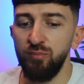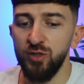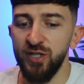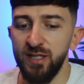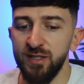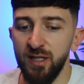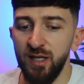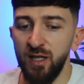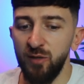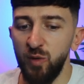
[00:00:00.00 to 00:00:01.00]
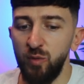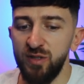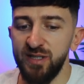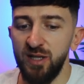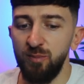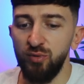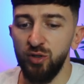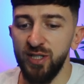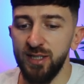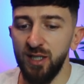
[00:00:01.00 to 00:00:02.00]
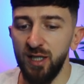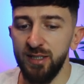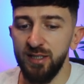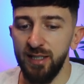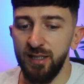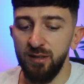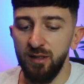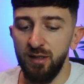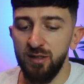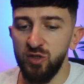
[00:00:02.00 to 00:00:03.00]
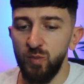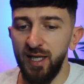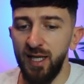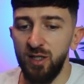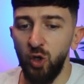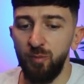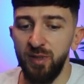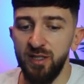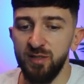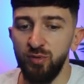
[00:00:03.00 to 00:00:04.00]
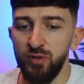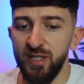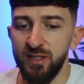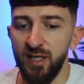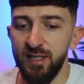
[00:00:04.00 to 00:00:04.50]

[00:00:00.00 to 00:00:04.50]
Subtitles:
project, we will see the project ID. So we can copy this project